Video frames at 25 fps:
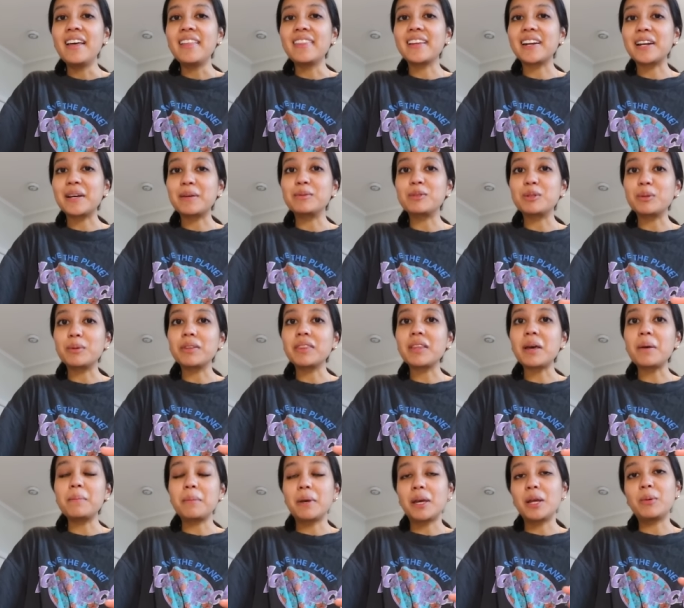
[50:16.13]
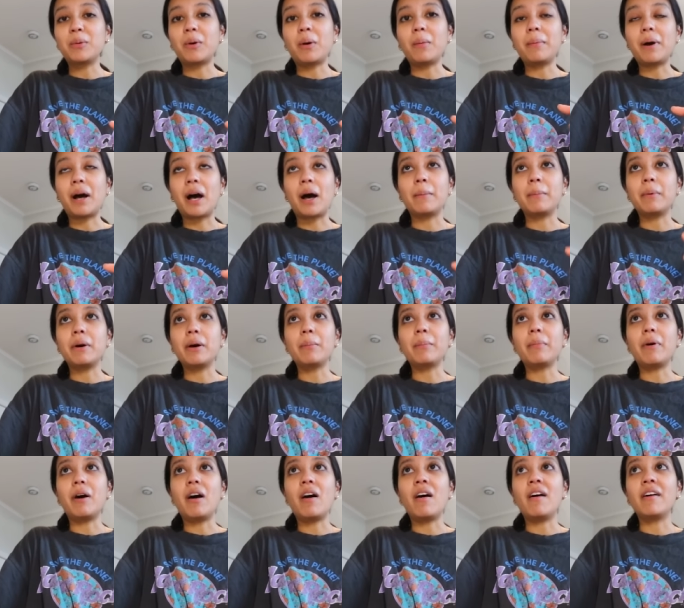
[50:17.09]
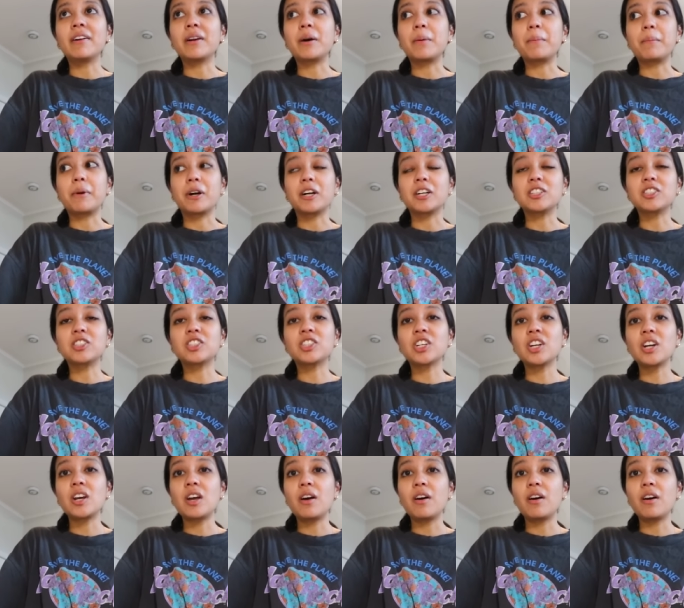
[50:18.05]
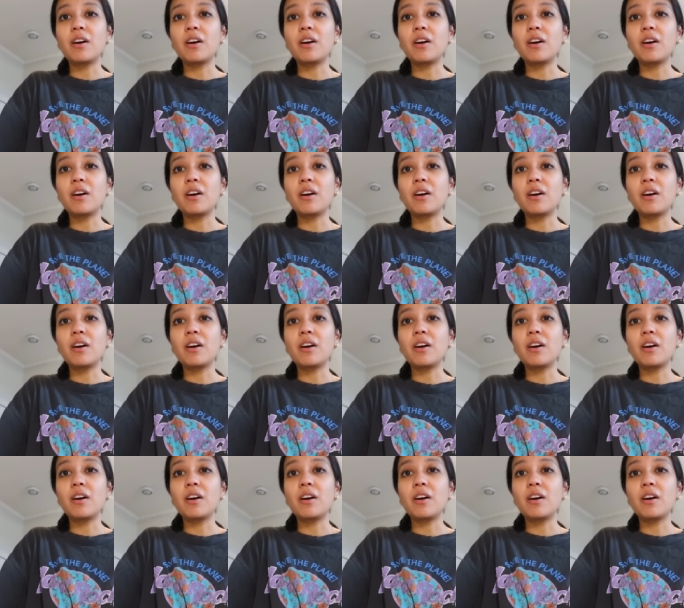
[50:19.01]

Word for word: that I'm doing that Madewell pop-up on March